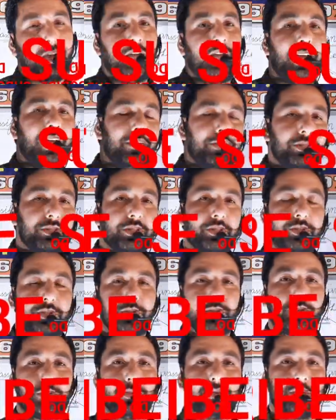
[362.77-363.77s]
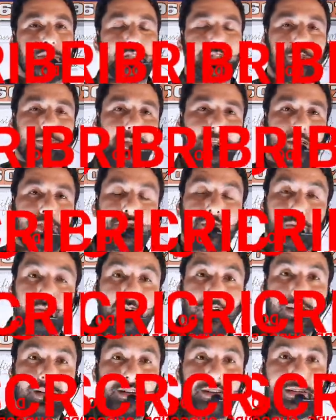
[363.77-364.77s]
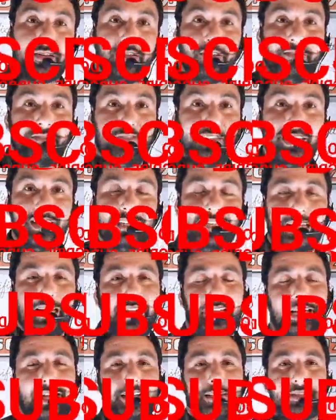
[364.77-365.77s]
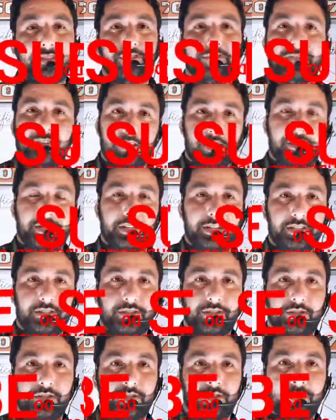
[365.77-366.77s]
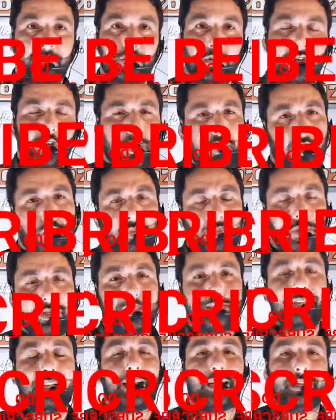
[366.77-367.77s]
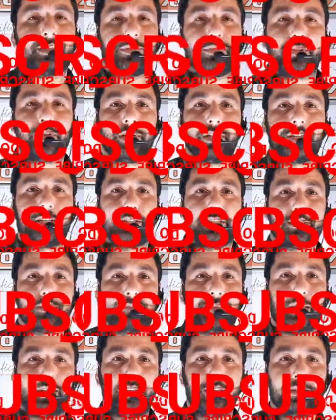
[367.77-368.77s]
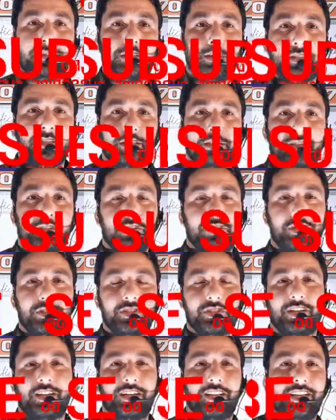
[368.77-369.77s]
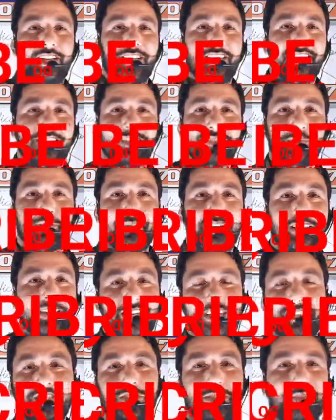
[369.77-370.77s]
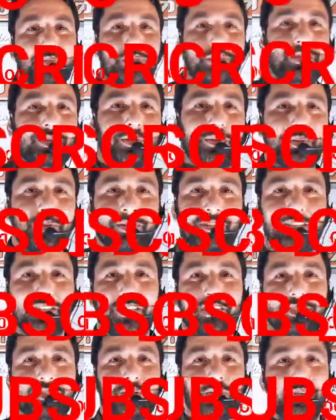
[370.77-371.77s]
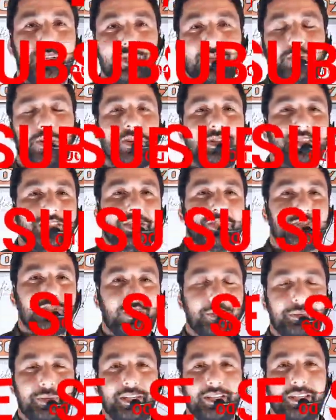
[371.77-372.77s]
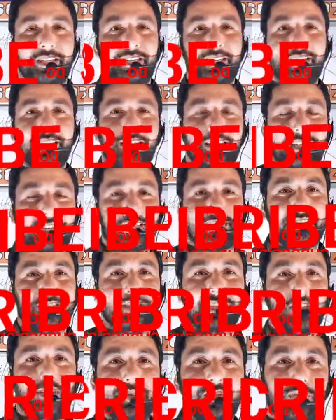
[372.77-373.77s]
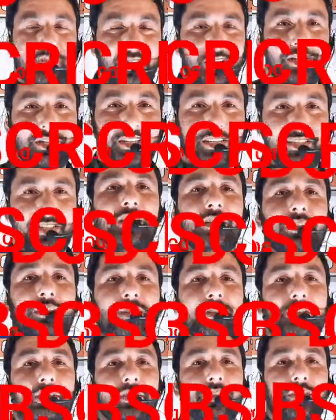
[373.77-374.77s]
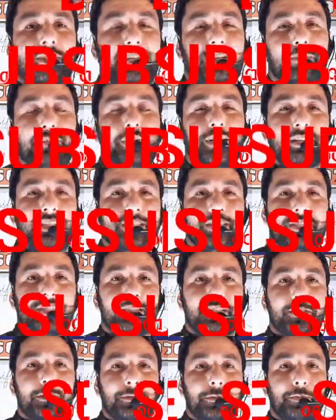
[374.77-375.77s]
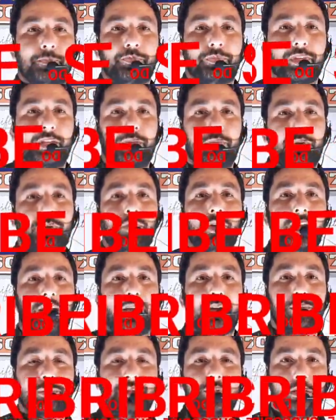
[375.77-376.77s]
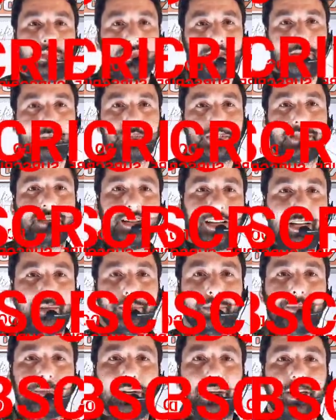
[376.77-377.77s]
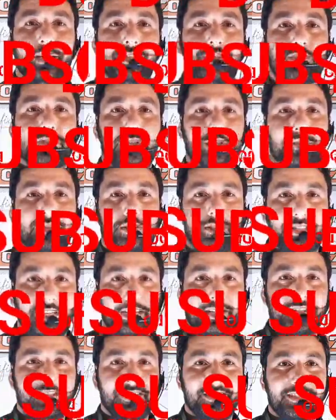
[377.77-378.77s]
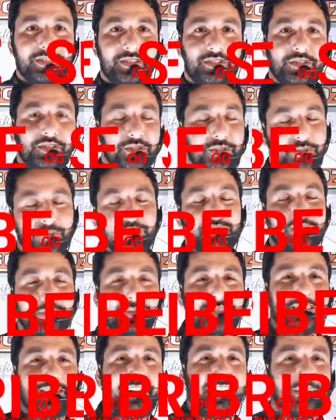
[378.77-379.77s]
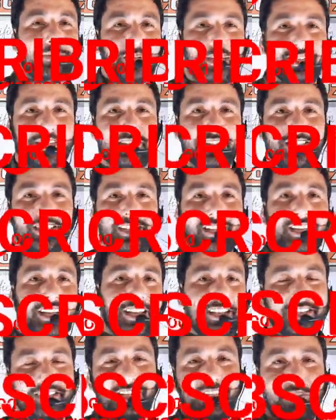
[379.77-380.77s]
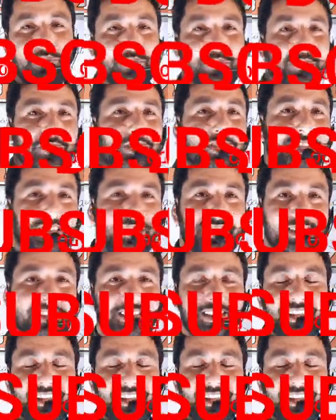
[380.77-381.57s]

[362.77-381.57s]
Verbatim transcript: haven't understood this means you are weak at phonetics. What does that phonetics mean? Inshallah, my next video is going on this topic. Yes, phonetics. Dear friends, if you haven't subscribed my channel yet, do subscribe it and keep watching.